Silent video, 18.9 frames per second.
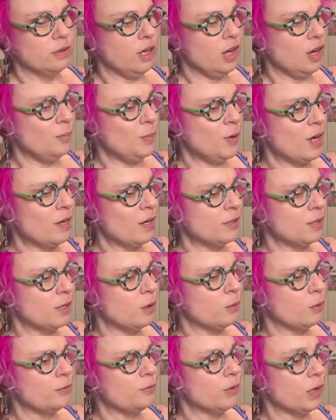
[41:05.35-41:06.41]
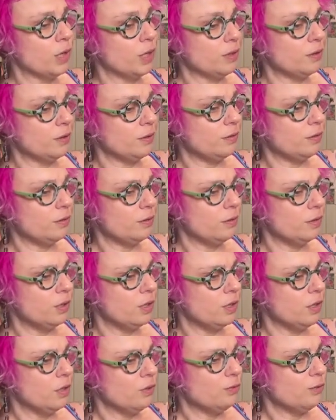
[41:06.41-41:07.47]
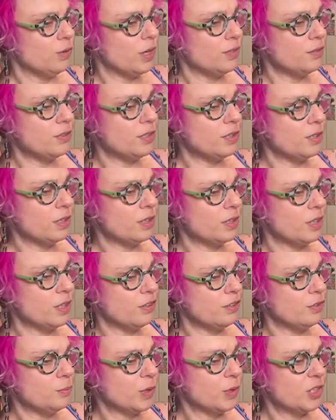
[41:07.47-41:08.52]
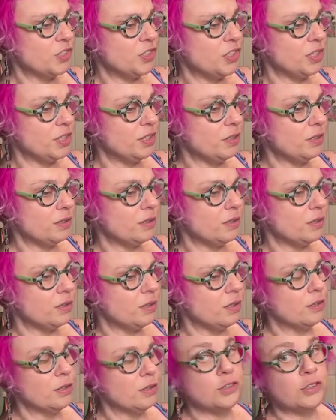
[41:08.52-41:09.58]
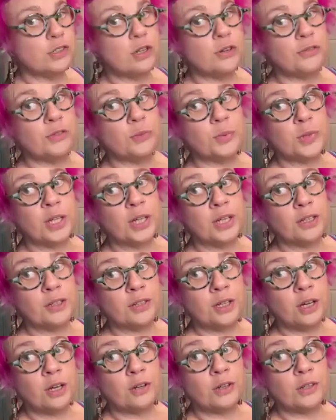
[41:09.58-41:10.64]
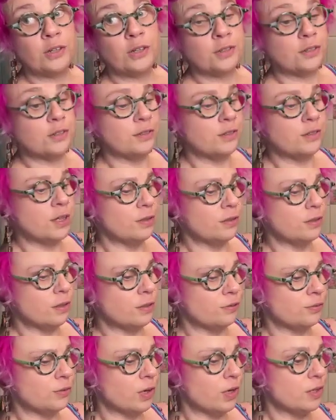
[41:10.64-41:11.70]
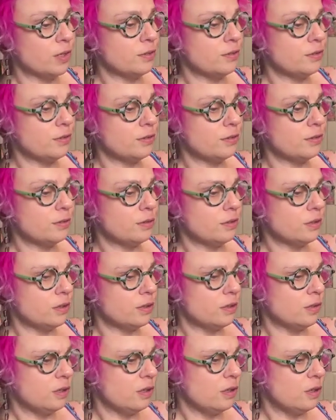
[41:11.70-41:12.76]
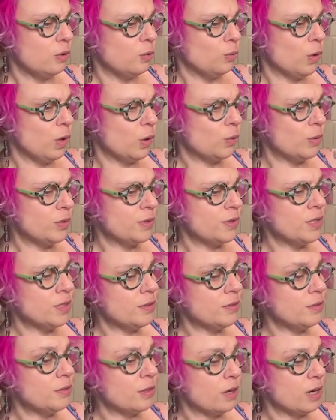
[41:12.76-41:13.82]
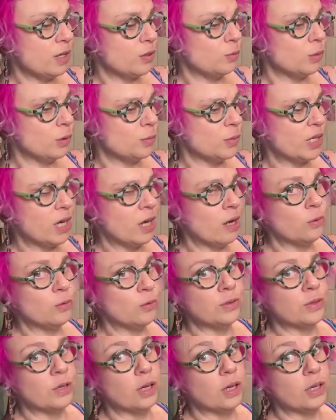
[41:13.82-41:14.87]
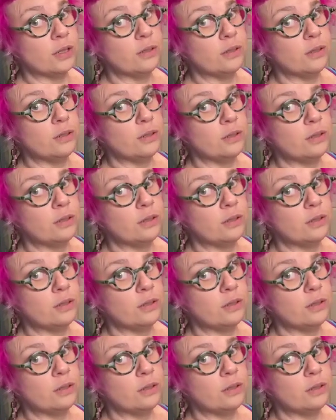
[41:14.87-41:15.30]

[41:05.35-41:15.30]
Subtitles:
I pass out thrice. Resting against my cheek, the shovel blade carries the scent of rust. What was inside will be outside.